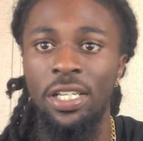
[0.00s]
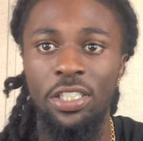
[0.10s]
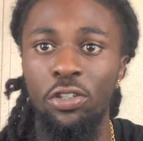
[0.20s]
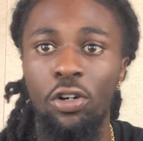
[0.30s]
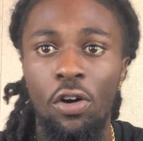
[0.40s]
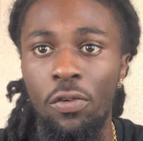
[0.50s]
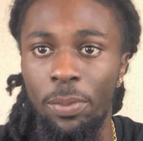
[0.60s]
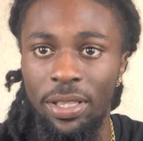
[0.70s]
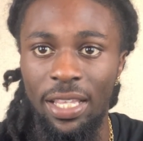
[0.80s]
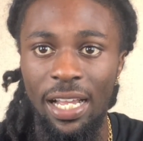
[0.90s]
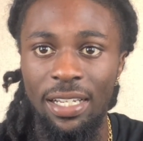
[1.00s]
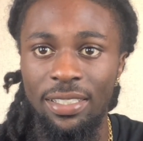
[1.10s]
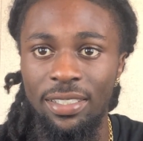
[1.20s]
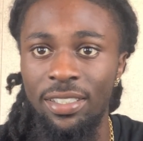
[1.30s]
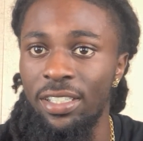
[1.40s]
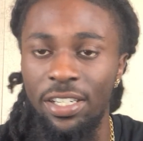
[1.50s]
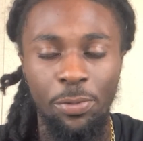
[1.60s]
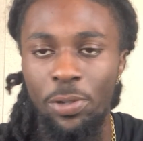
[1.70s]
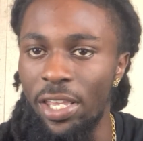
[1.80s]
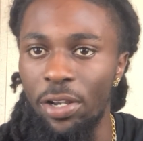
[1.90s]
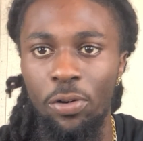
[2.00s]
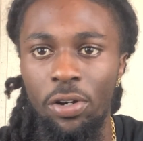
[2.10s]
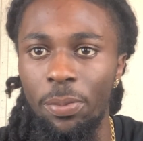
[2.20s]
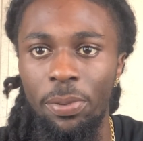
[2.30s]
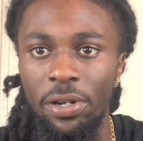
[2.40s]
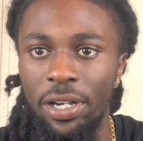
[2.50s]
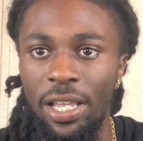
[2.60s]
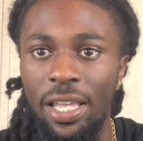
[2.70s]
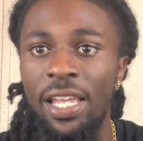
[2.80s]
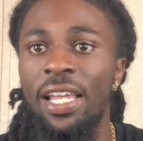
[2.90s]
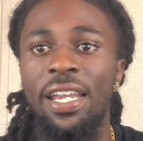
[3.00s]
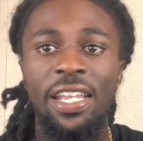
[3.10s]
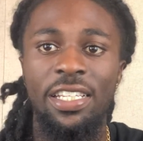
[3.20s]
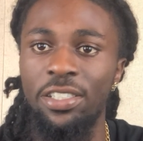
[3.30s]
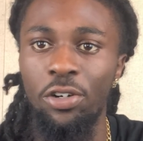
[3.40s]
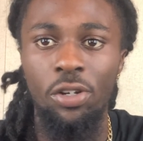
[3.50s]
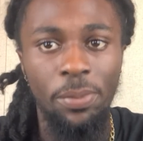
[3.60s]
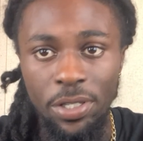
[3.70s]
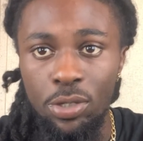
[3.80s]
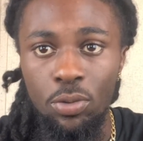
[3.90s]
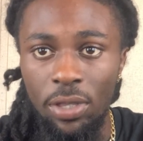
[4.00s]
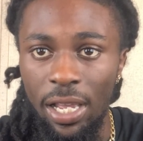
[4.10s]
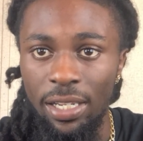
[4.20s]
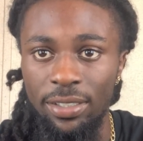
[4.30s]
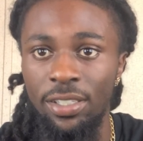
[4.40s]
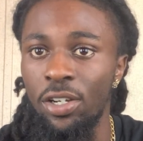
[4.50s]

You'll go from a thousand. We ain't going up under that. Next goal to be 2,000.